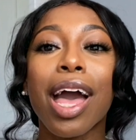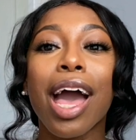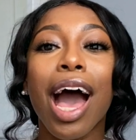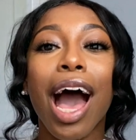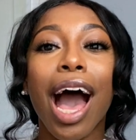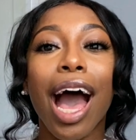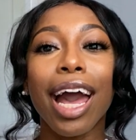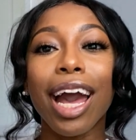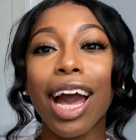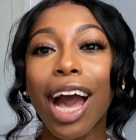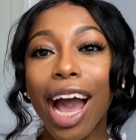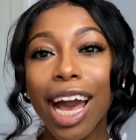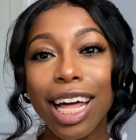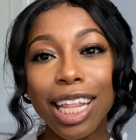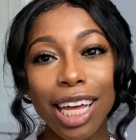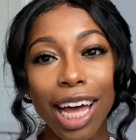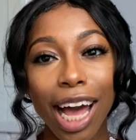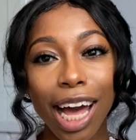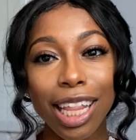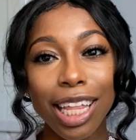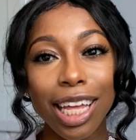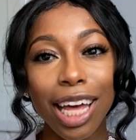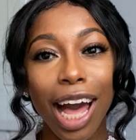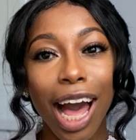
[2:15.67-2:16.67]
I
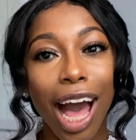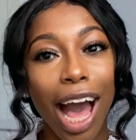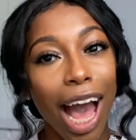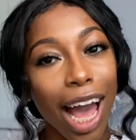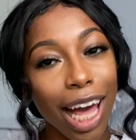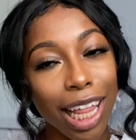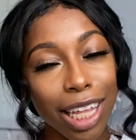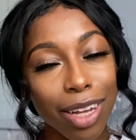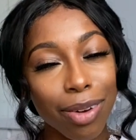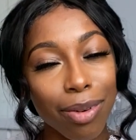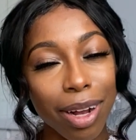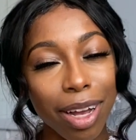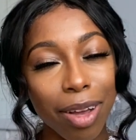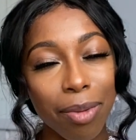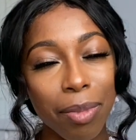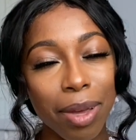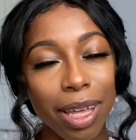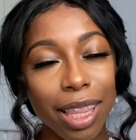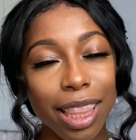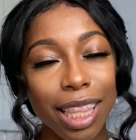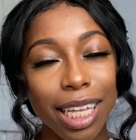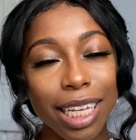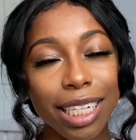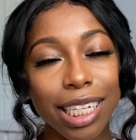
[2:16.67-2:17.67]
highly
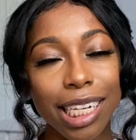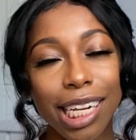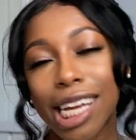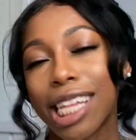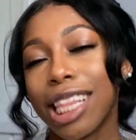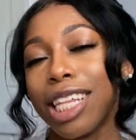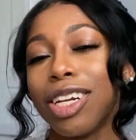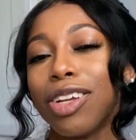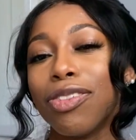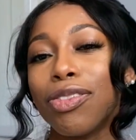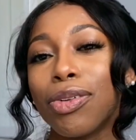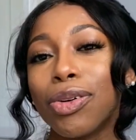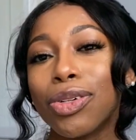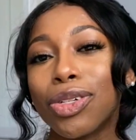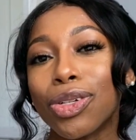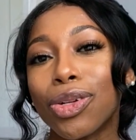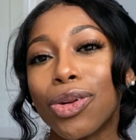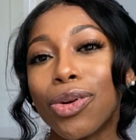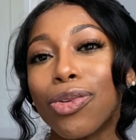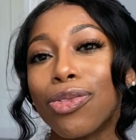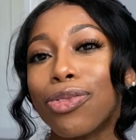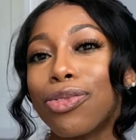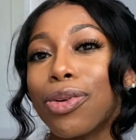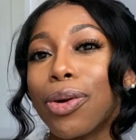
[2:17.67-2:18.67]
recommend this daily
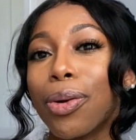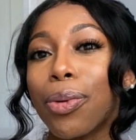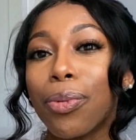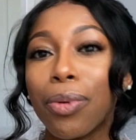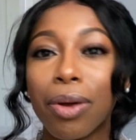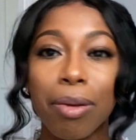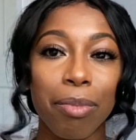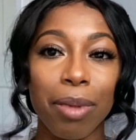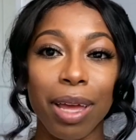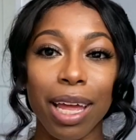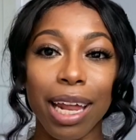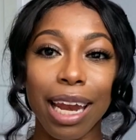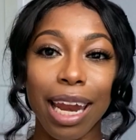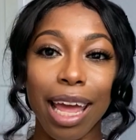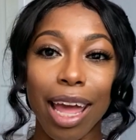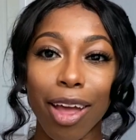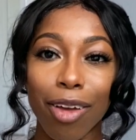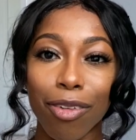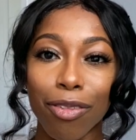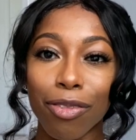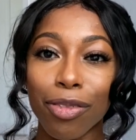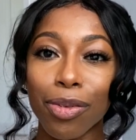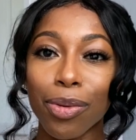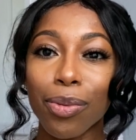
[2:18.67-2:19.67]
devotional for women
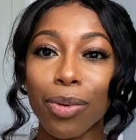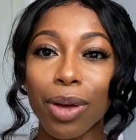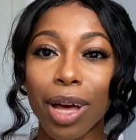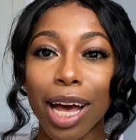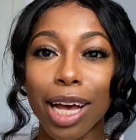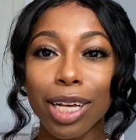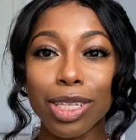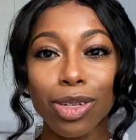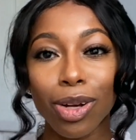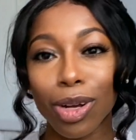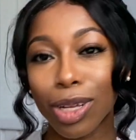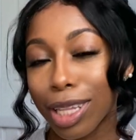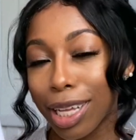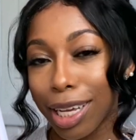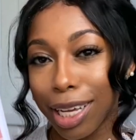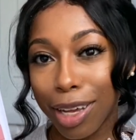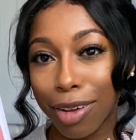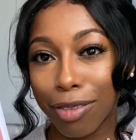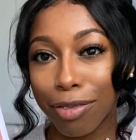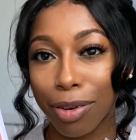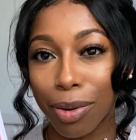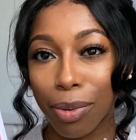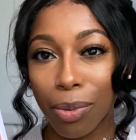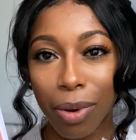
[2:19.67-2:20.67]
if you guys are
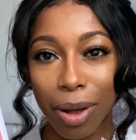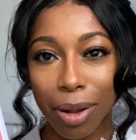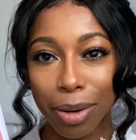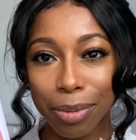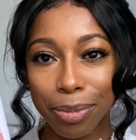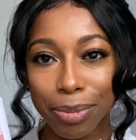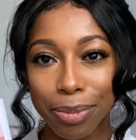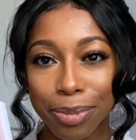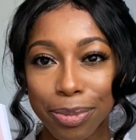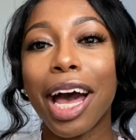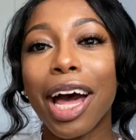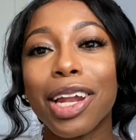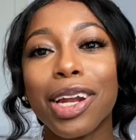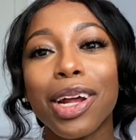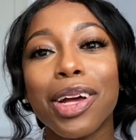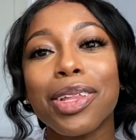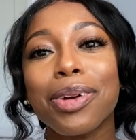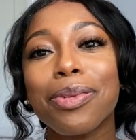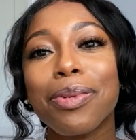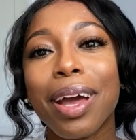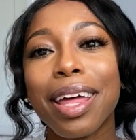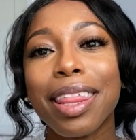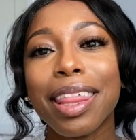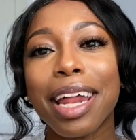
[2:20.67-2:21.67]
looking for one.
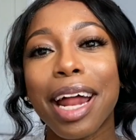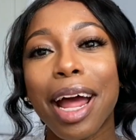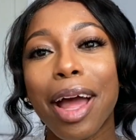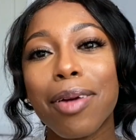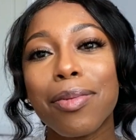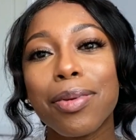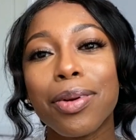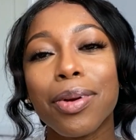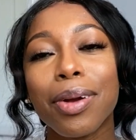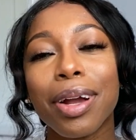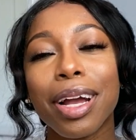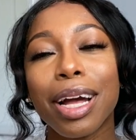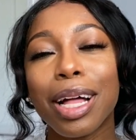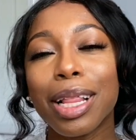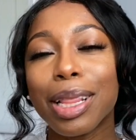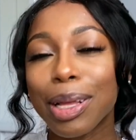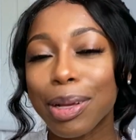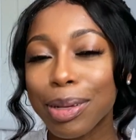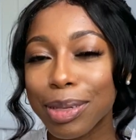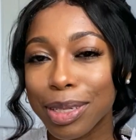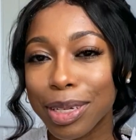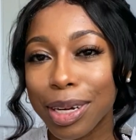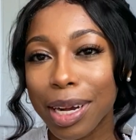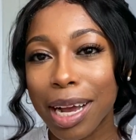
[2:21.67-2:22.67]
Another way that I'm growing
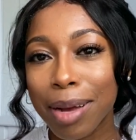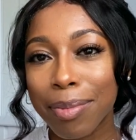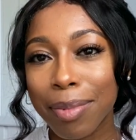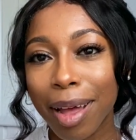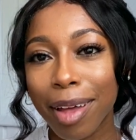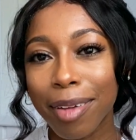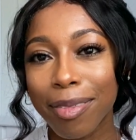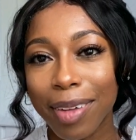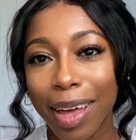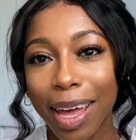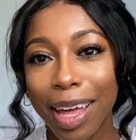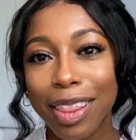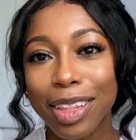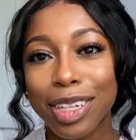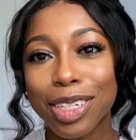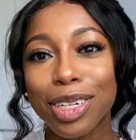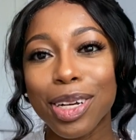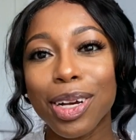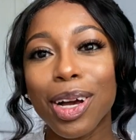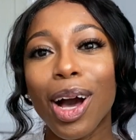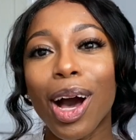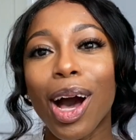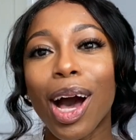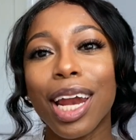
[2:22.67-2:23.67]
closer in my faith
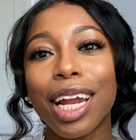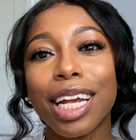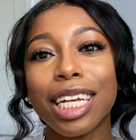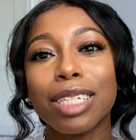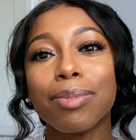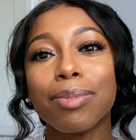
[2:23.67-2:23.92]
to God is